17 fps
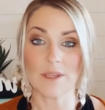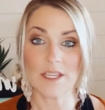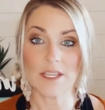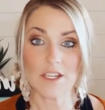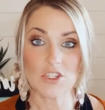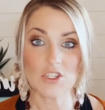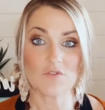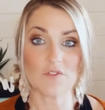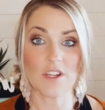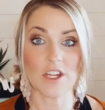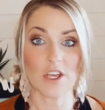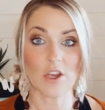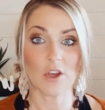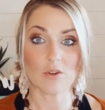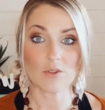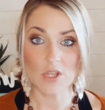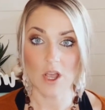each
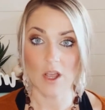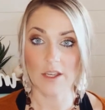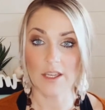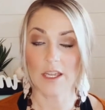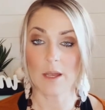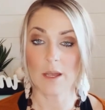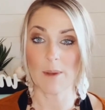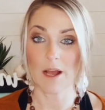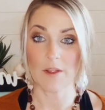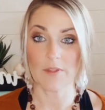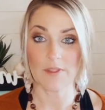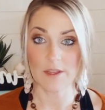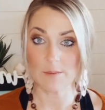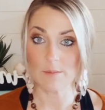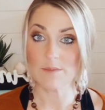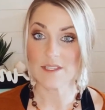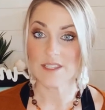video talking about
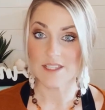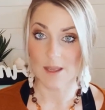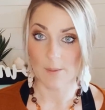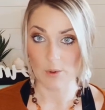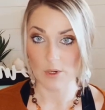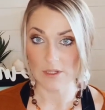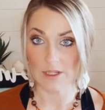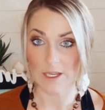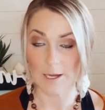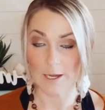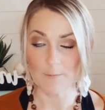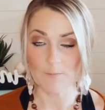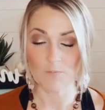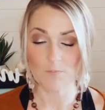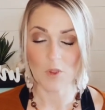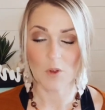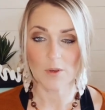them separately.
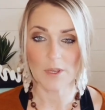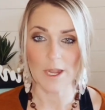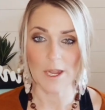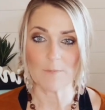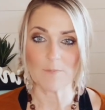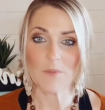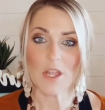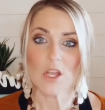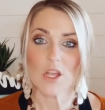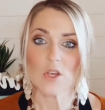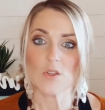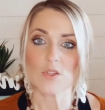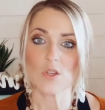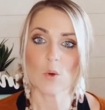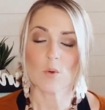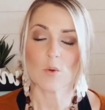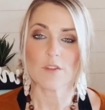Okay,
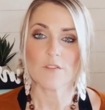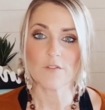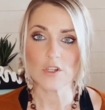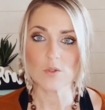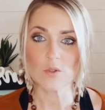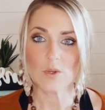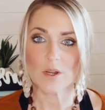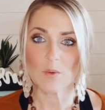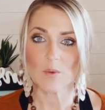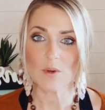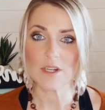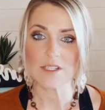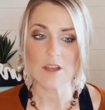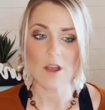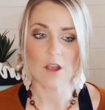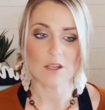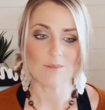so the first one I want
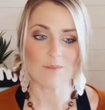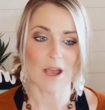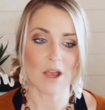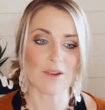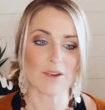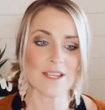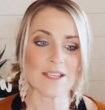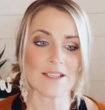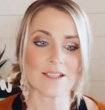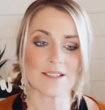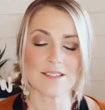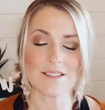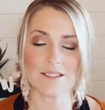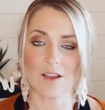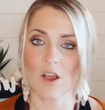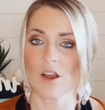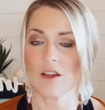to talk about is
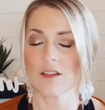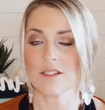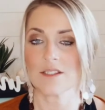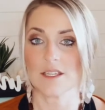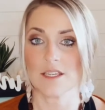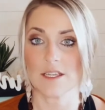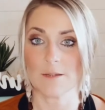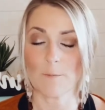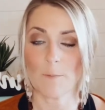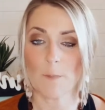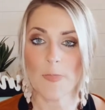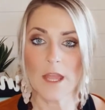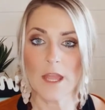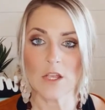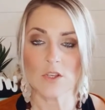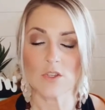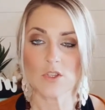content.
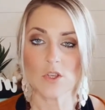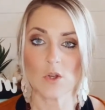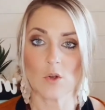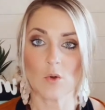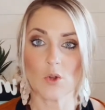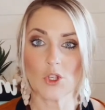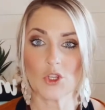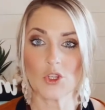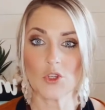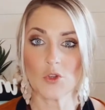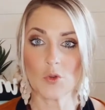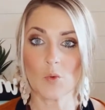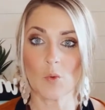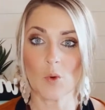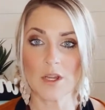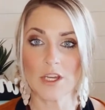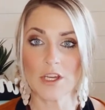So you
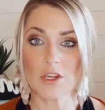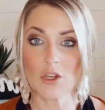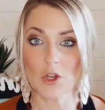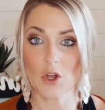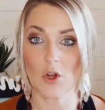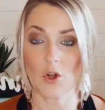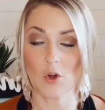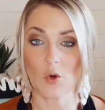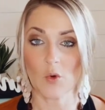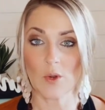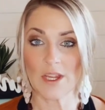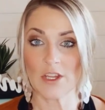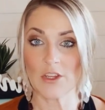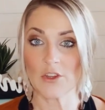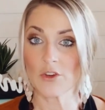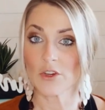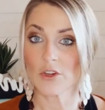want to know
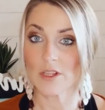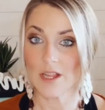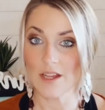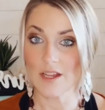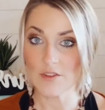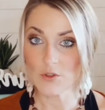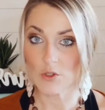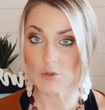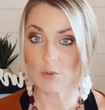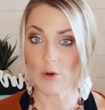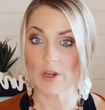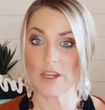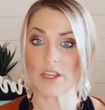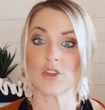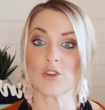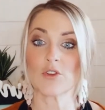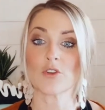in your classroom or
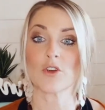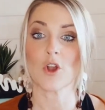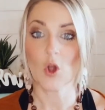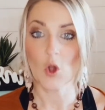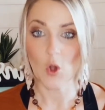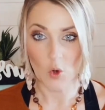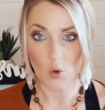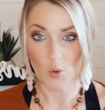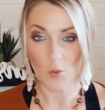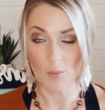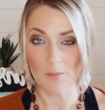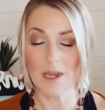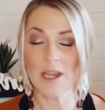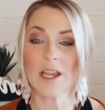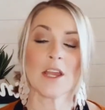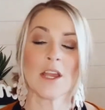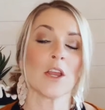in your
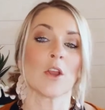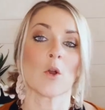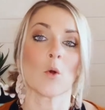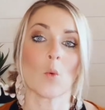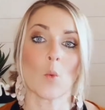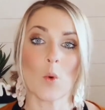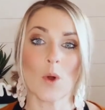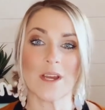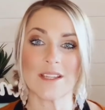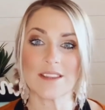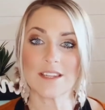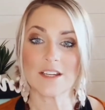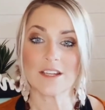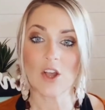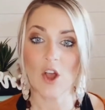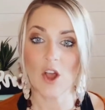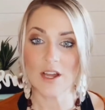home what the
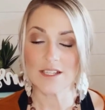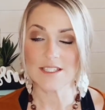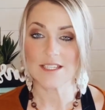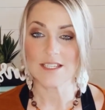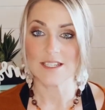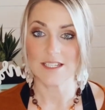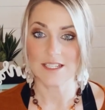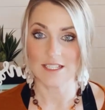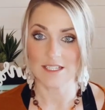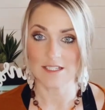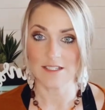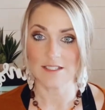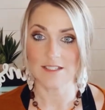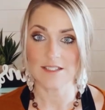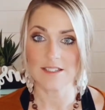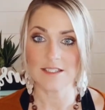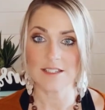content
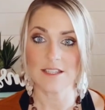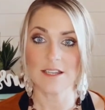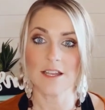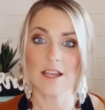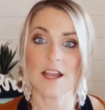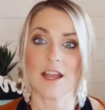is